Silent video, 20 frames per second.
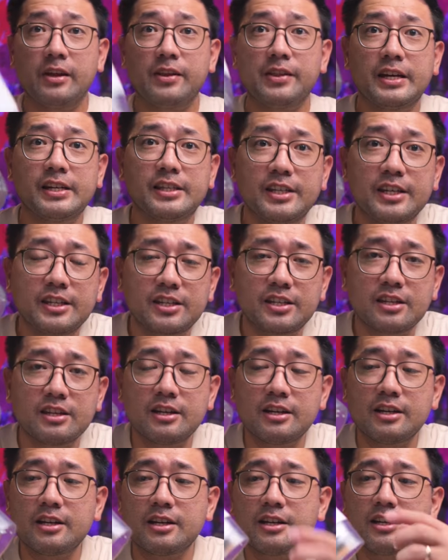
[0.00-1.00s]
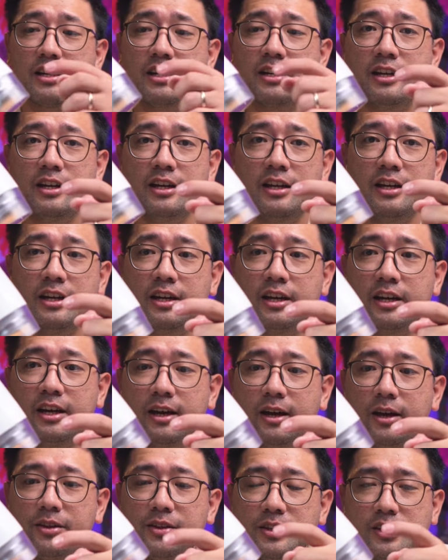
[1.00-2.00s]
This is the,
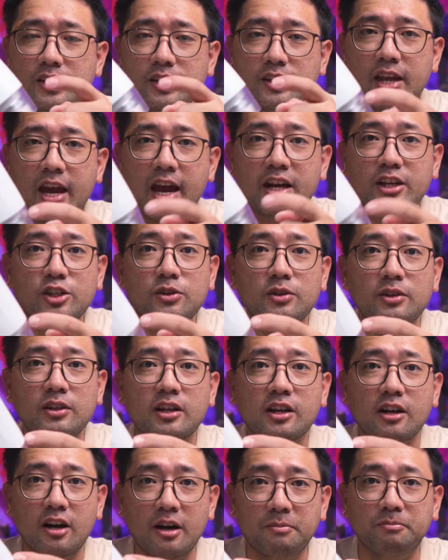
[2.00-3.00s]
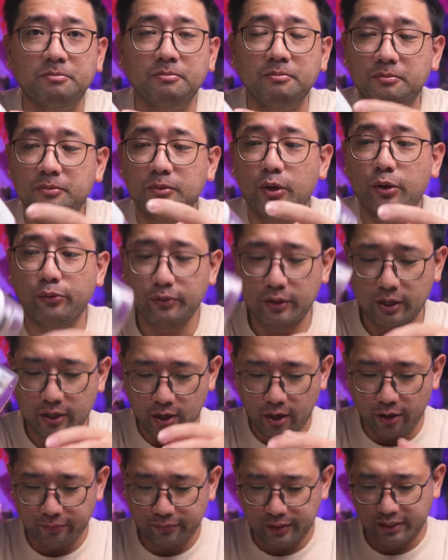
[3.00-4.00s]
uh, this is the actual cup of the
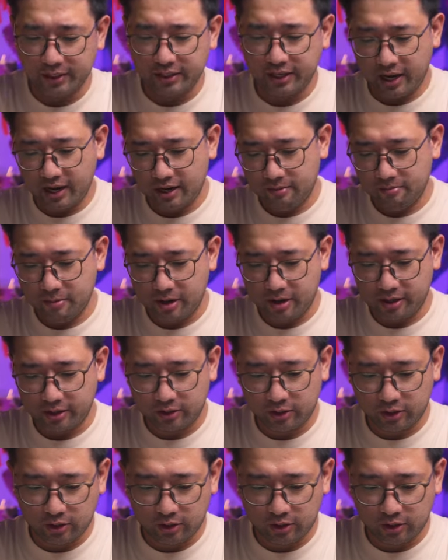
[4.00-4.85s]
coffee scale mug.